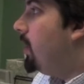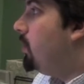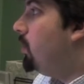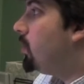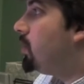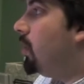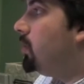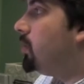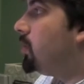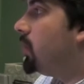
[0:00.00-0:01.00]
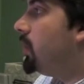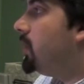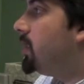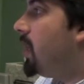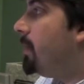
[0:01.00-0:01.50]
Google Social
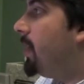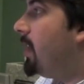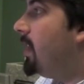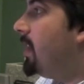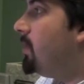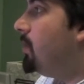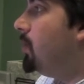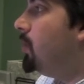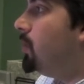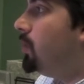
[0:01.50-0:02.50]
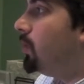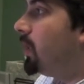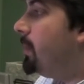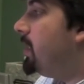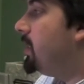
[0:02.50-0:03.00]
Search is coming to
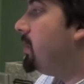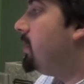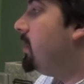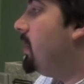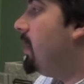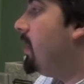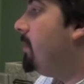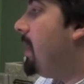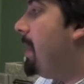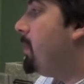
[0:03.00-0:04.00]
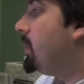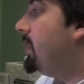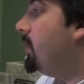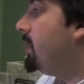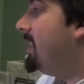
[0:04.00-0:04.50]
Google Images. I
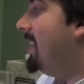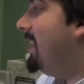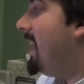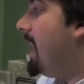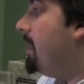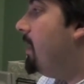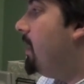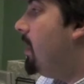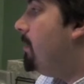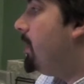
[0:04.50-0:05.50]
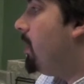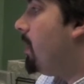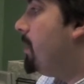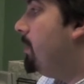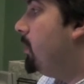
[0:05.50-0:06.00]
personally don't see it yet, but there
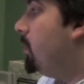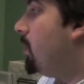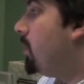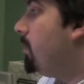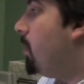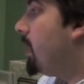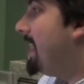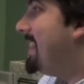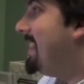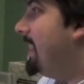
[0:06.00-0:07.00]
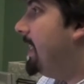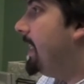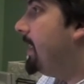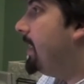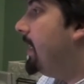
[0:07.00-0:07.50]
are people who are reporting
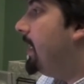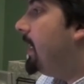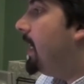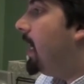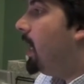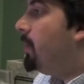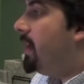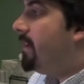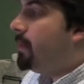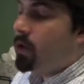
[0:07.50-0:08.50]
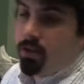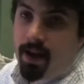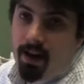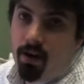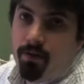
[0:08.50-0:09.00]
seeing it. We have a post
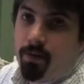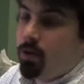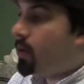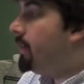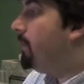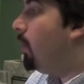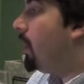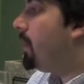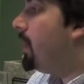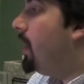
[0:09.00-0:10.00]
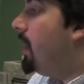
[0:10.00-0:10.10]
about it on November 24th.